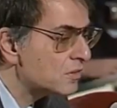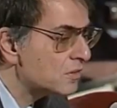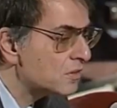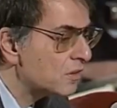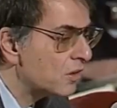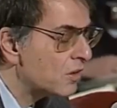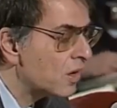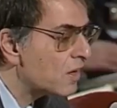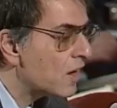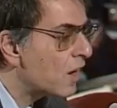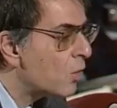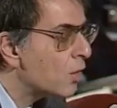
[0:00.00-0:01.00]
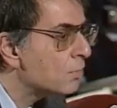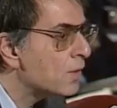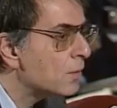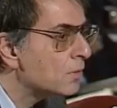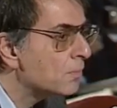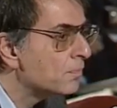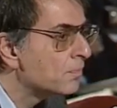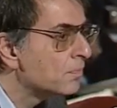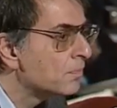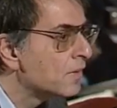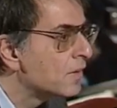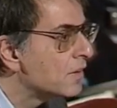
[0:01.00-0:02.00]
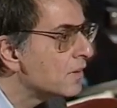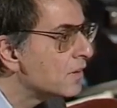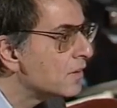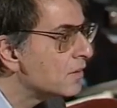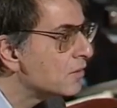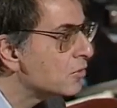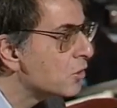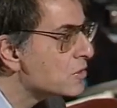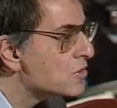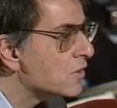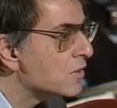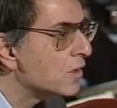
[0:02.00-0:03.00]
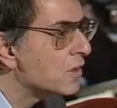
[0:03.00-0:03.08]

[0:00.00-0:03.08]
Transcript: uh, are not our problem. Uh, of course, then they